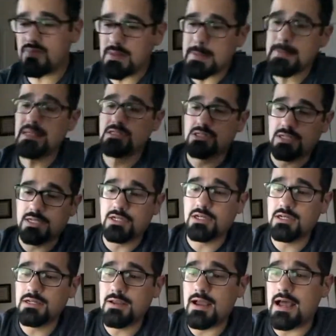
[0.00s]
It's looking
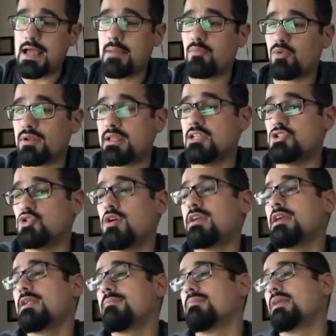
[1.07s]
good. I am really enjoying
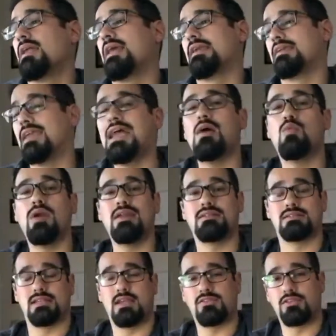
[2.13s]
it, and I can't wait
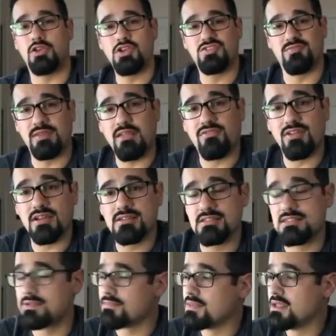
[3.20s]
to hear the news from
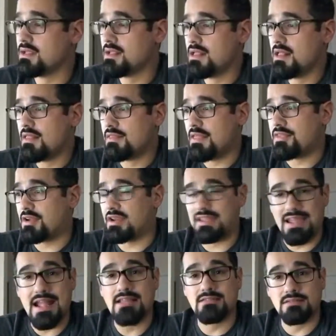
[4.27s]
Netflix that they're going to
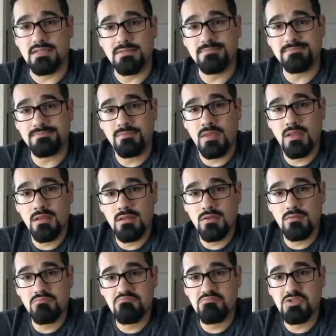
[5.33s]
cancel it,
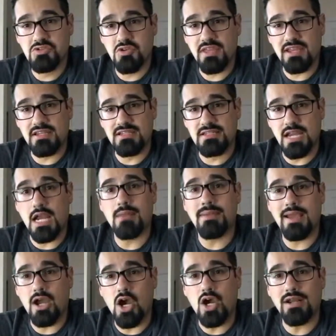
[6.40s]
so they can tear my
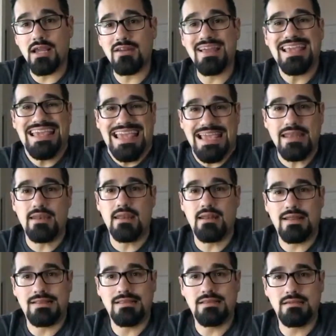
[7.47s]
heart out again
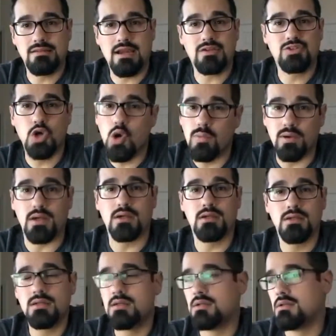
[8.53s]
like they did in October
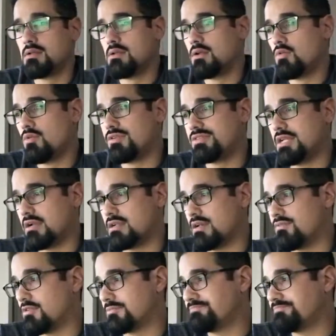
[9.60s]
with Daredevil.